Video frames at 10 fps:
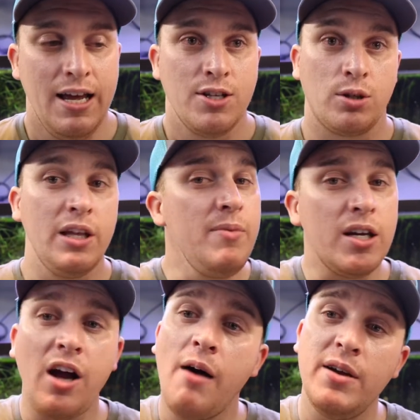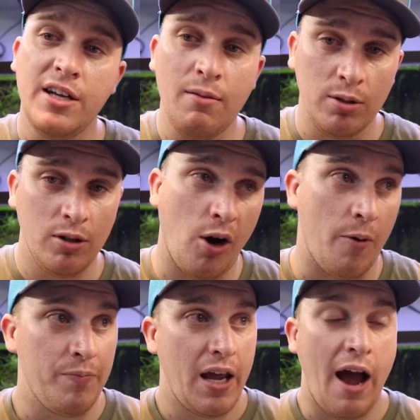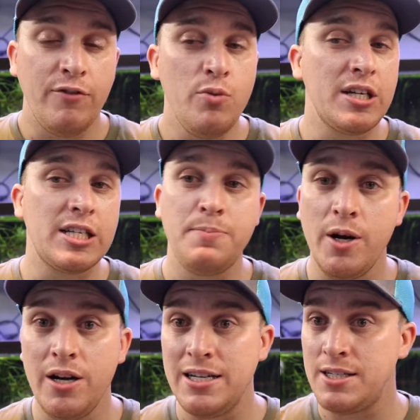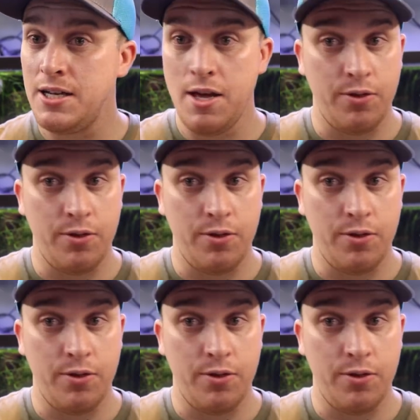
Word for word: So leave me a comment down below. Have you experienced